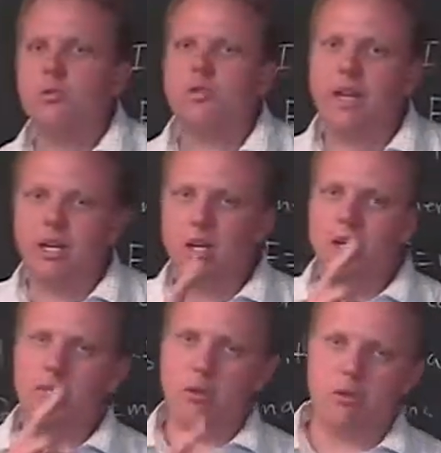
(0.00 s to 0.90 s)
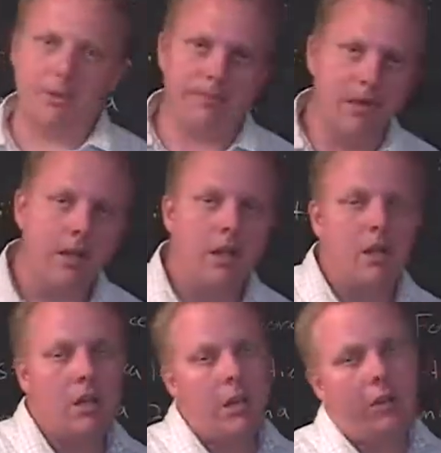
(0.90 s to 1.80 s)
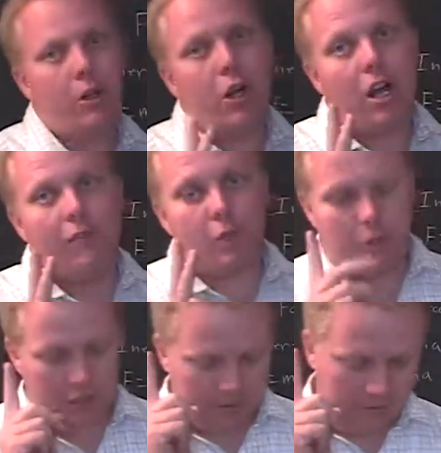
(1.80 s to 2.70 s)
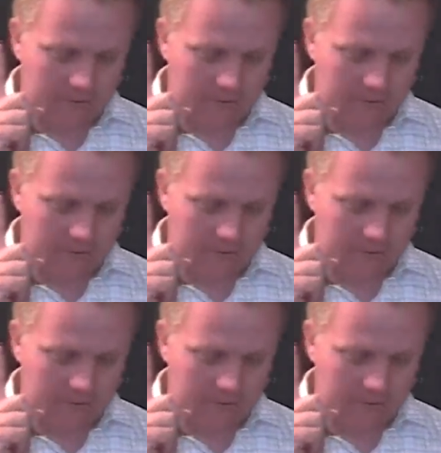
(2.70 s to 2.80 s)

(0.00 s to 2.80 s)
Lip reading: second law of motion. Third law of motion.